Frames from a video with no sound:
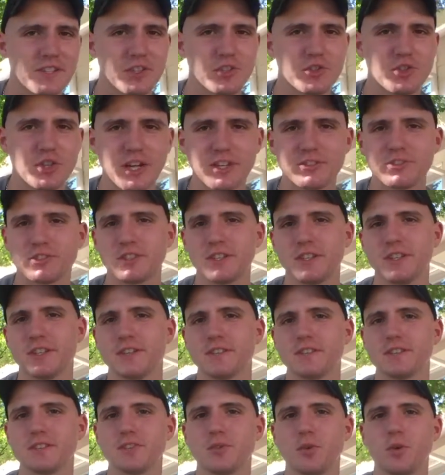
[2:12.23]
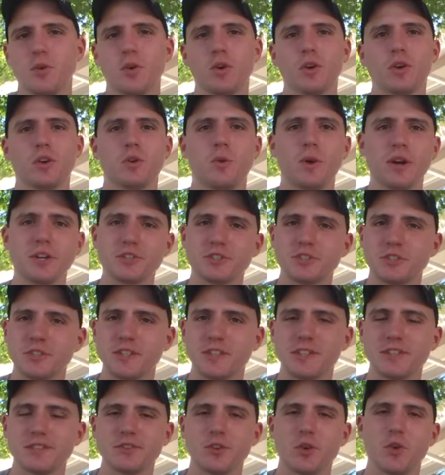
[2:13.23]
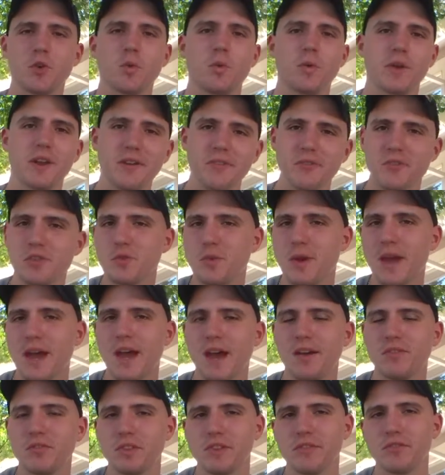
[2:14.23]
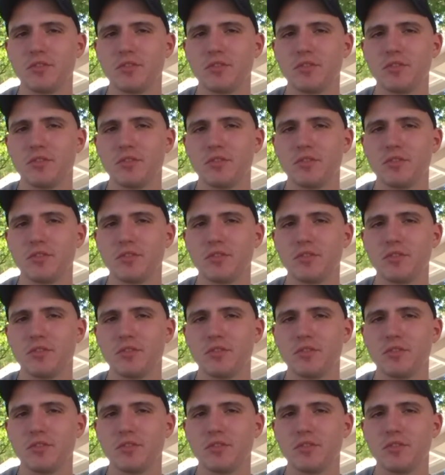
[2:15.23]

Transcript: suggestions or questions questions or whatever you have,